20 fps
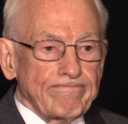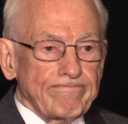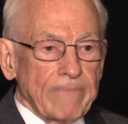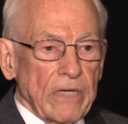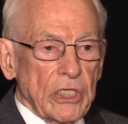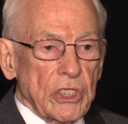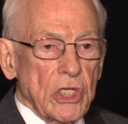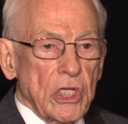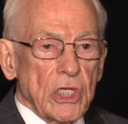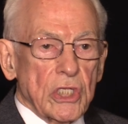
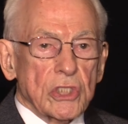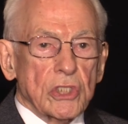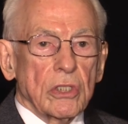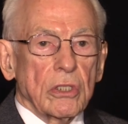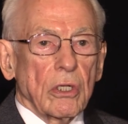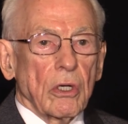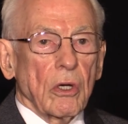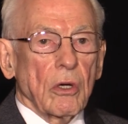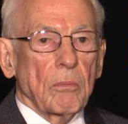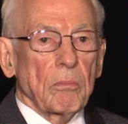
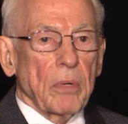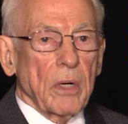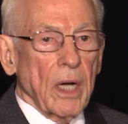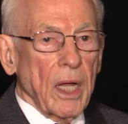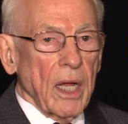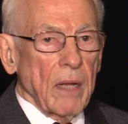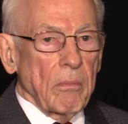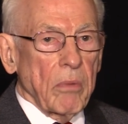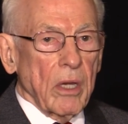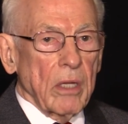additional
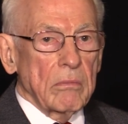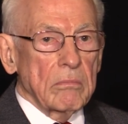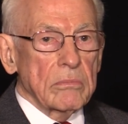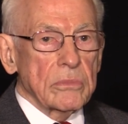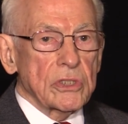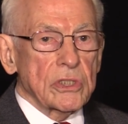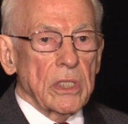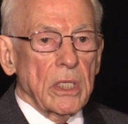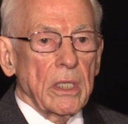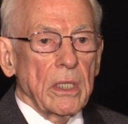
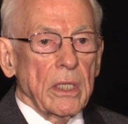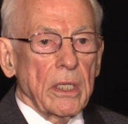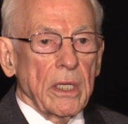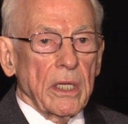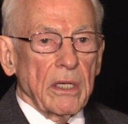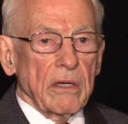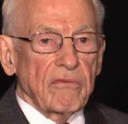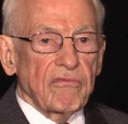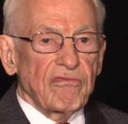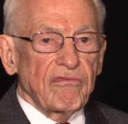problems
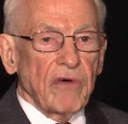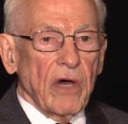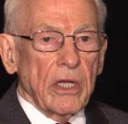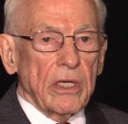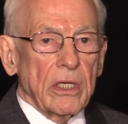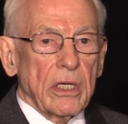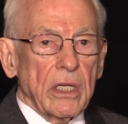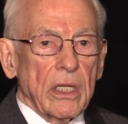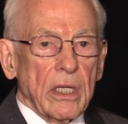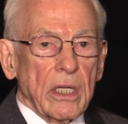in
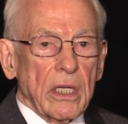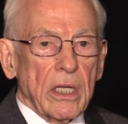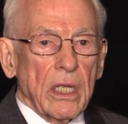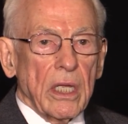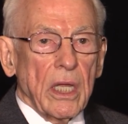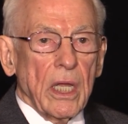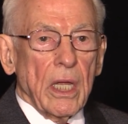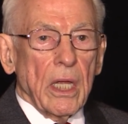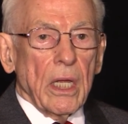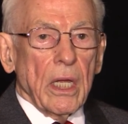funding,
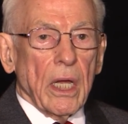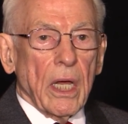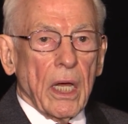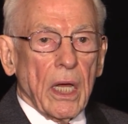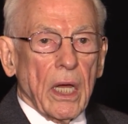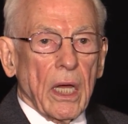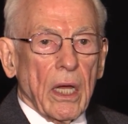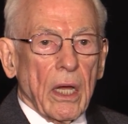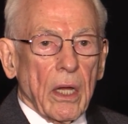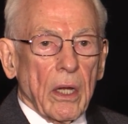
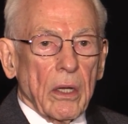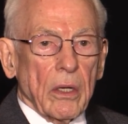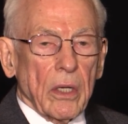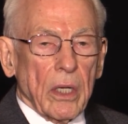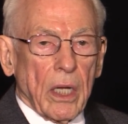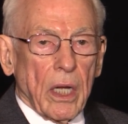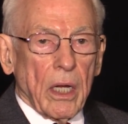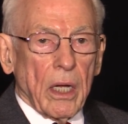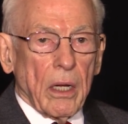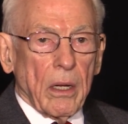
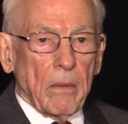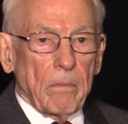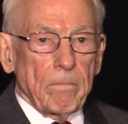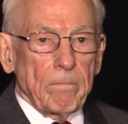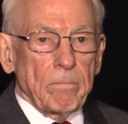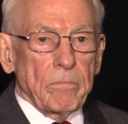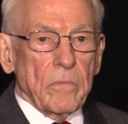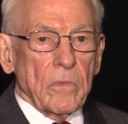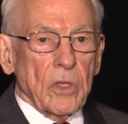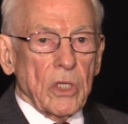the
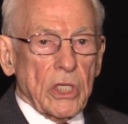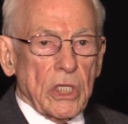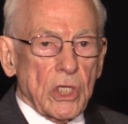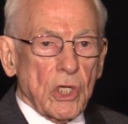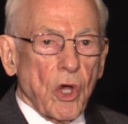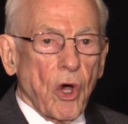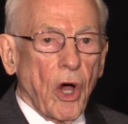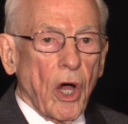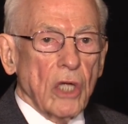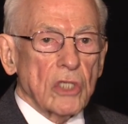
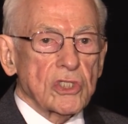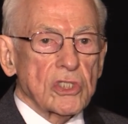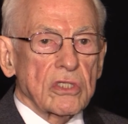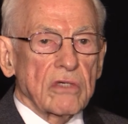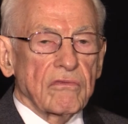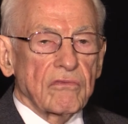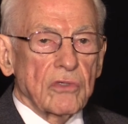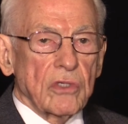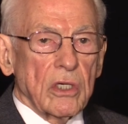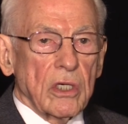cost
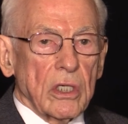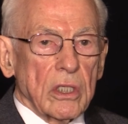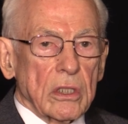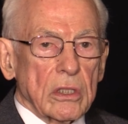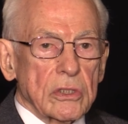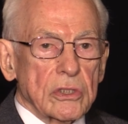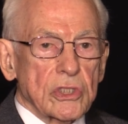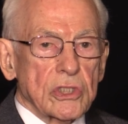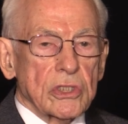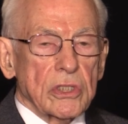of
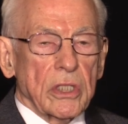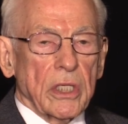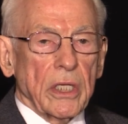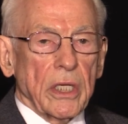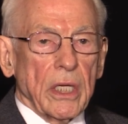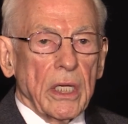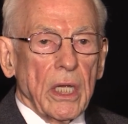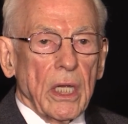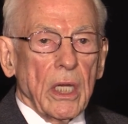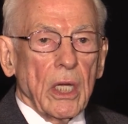drugs,
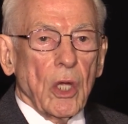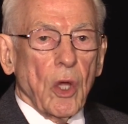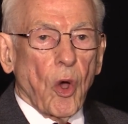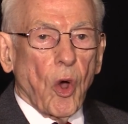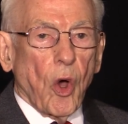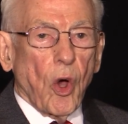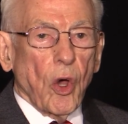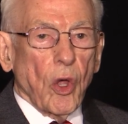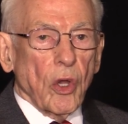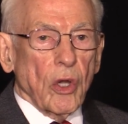
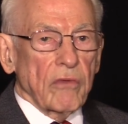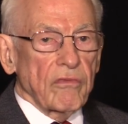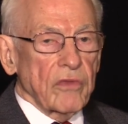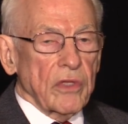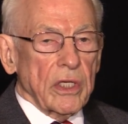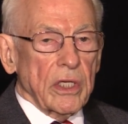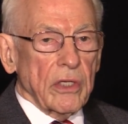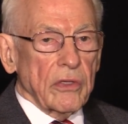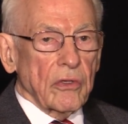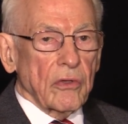all of
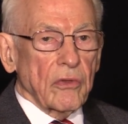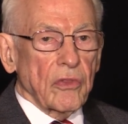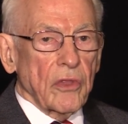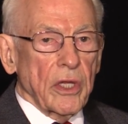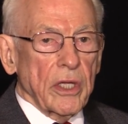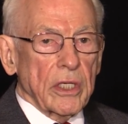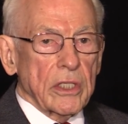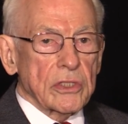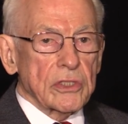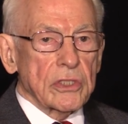the other
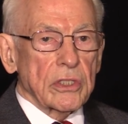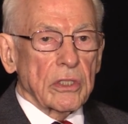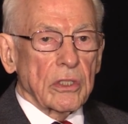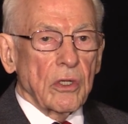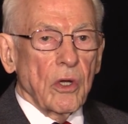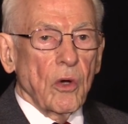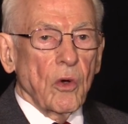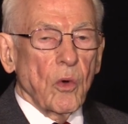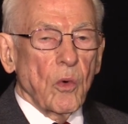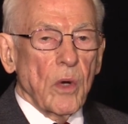things that
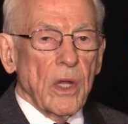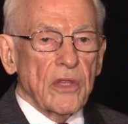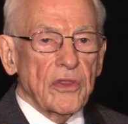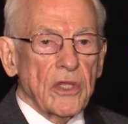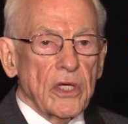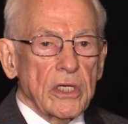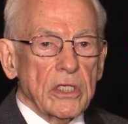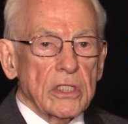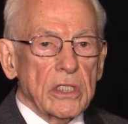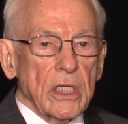go with
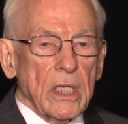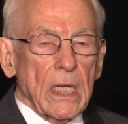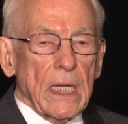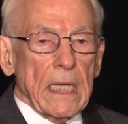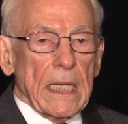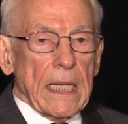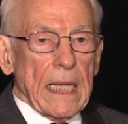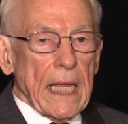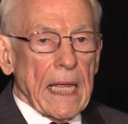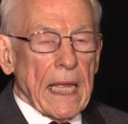it,
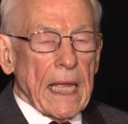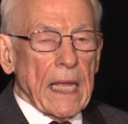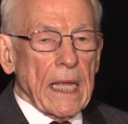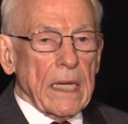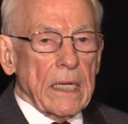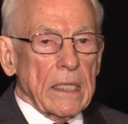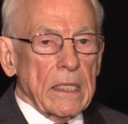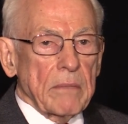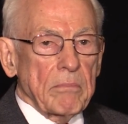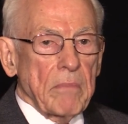
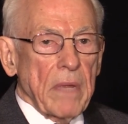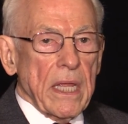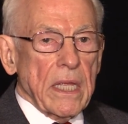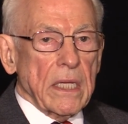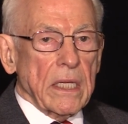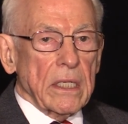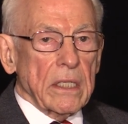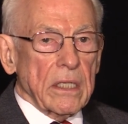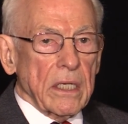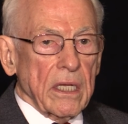and
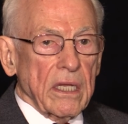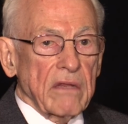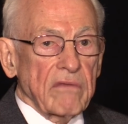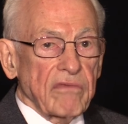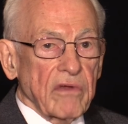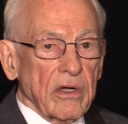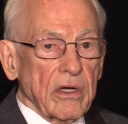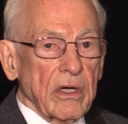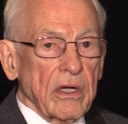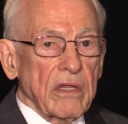make it a
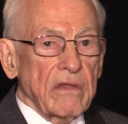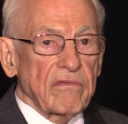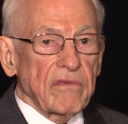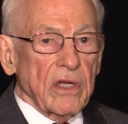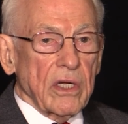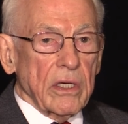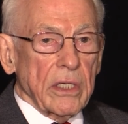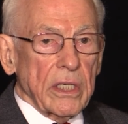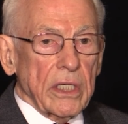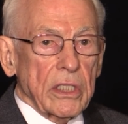very,
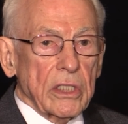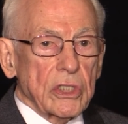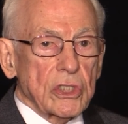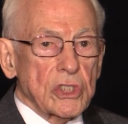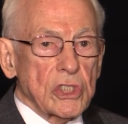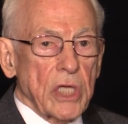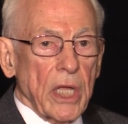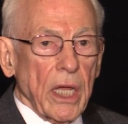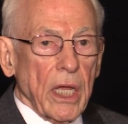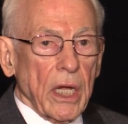very
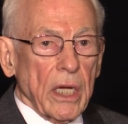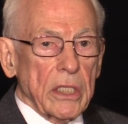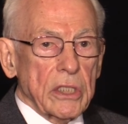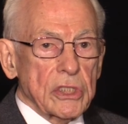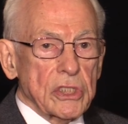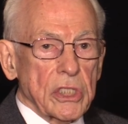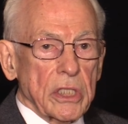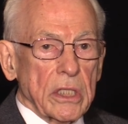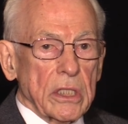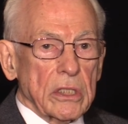
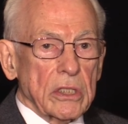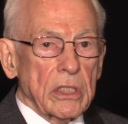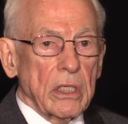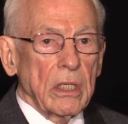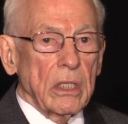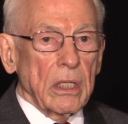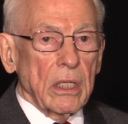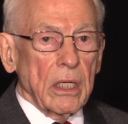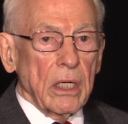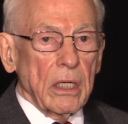challenging
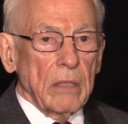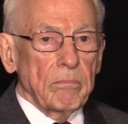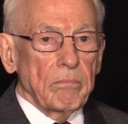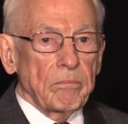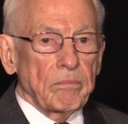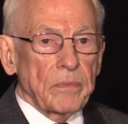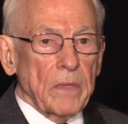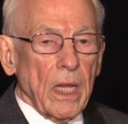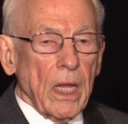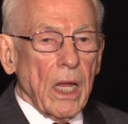time.
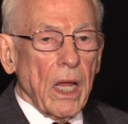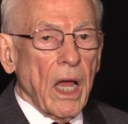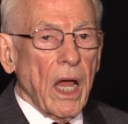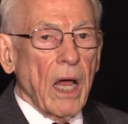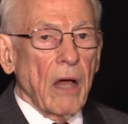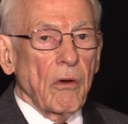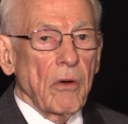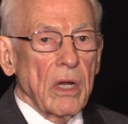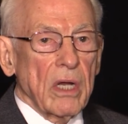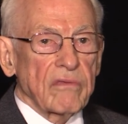
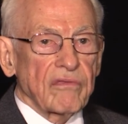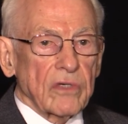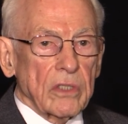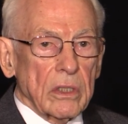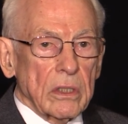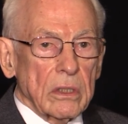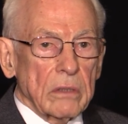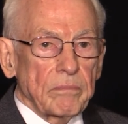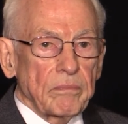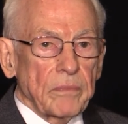However,